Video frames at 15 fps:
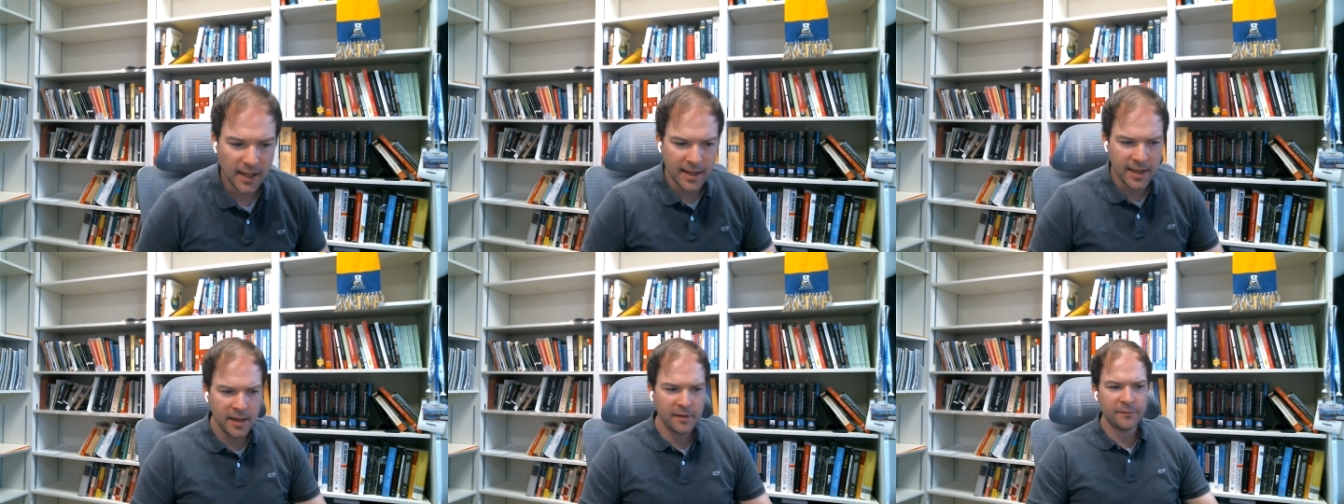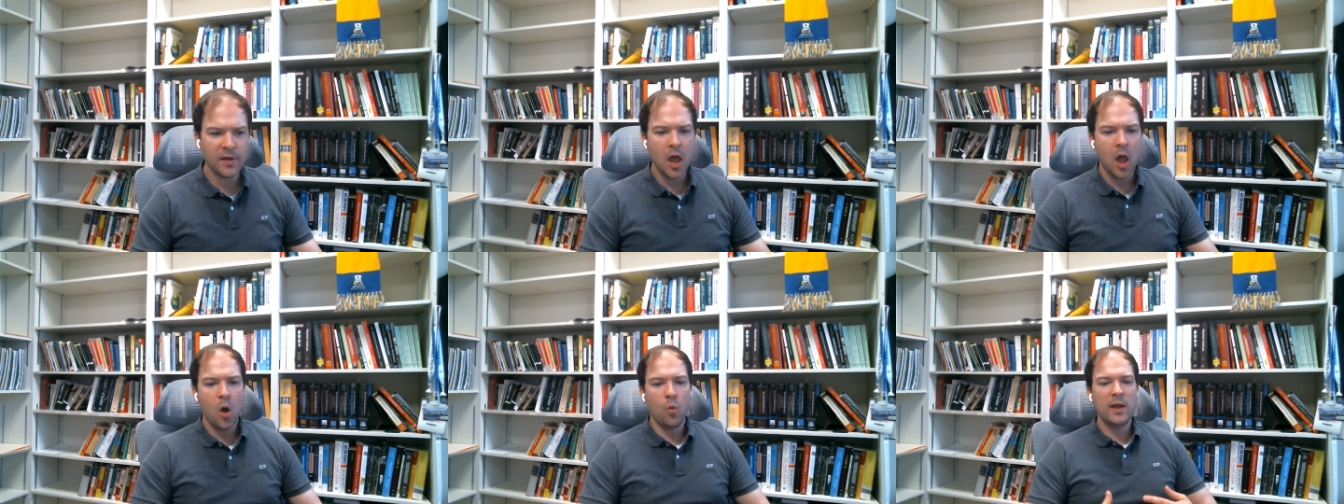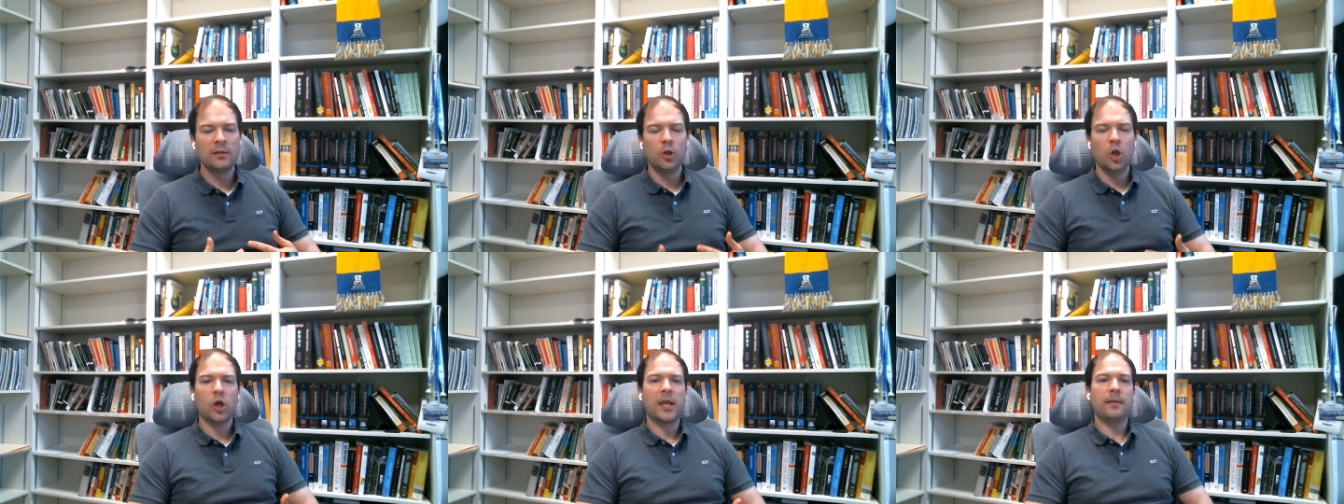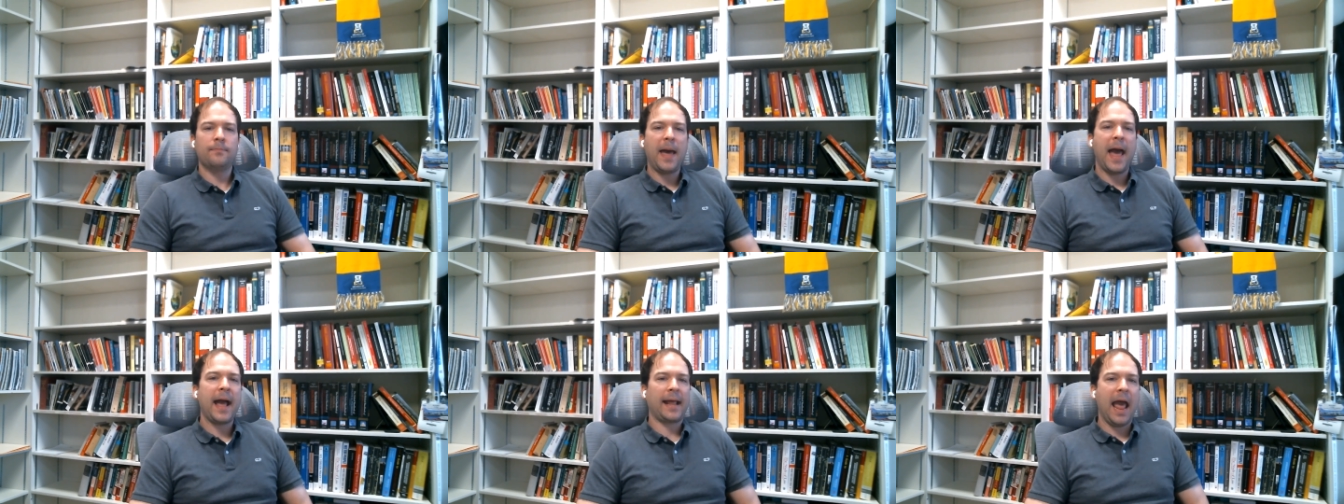If, when looking
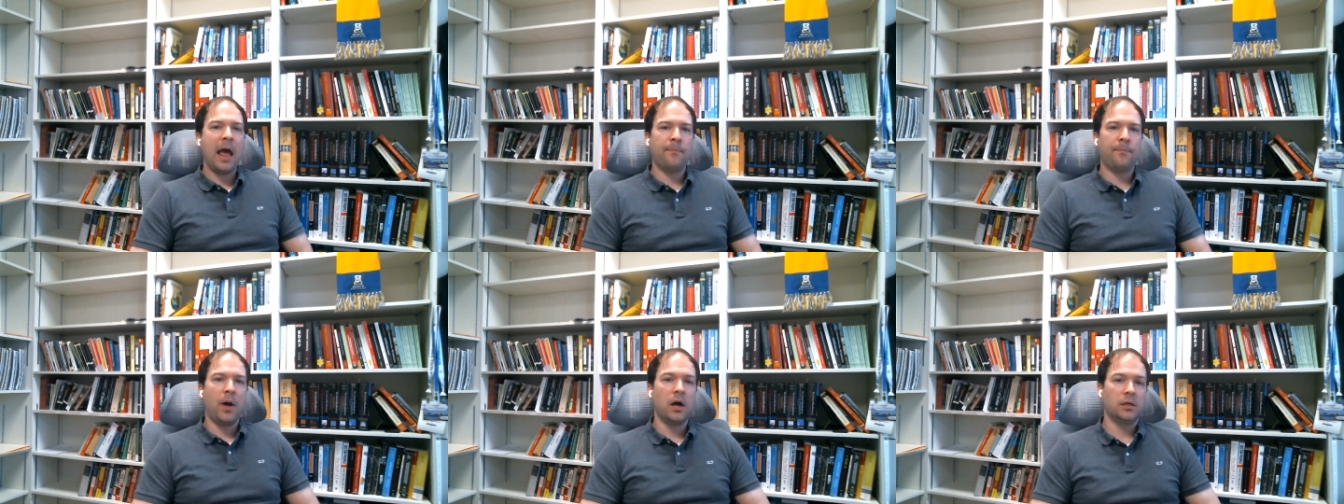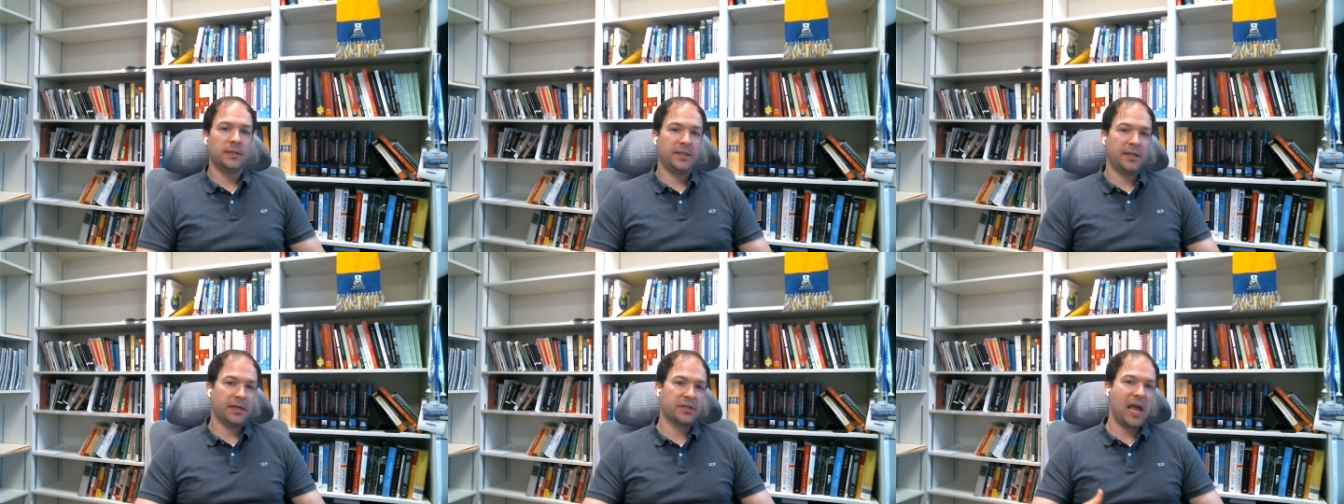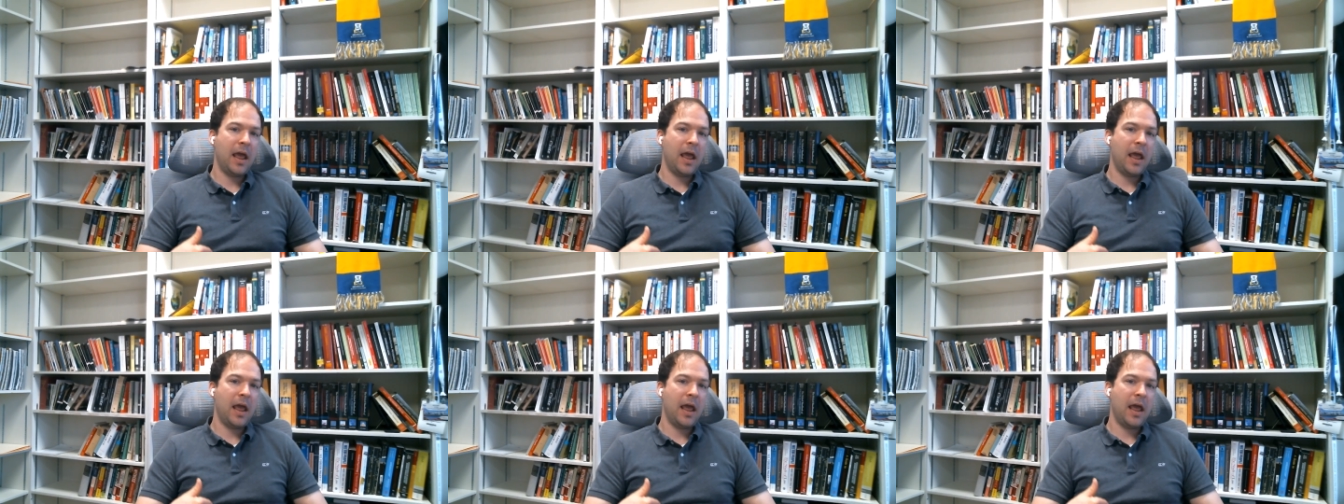back at politics,